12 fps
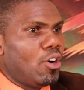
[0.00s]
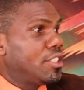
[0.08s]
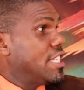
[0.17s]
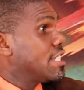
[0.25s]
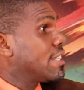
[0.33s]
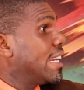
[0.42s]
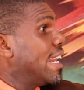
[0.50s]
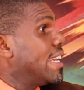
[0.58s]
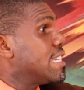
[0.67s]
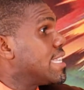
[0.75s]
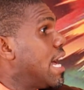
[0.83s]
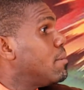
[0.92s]
all these graded
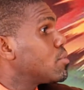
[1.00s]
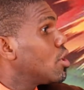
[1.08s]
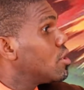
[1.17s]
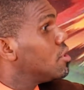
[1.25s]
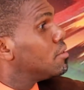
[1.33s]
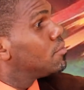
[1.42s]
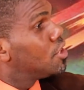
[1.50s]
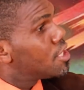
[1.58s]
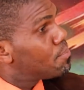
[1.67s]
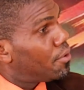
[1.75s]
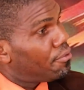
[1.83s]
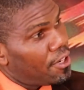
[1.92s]
exams, all
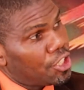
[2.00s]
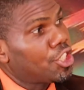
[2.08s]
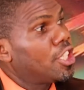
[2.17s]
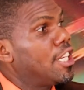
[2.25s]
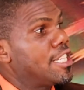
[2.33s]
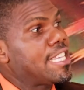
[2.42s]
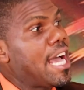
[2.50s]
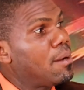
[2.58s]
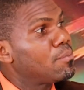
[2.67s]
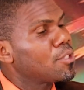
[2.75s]
these professional exams.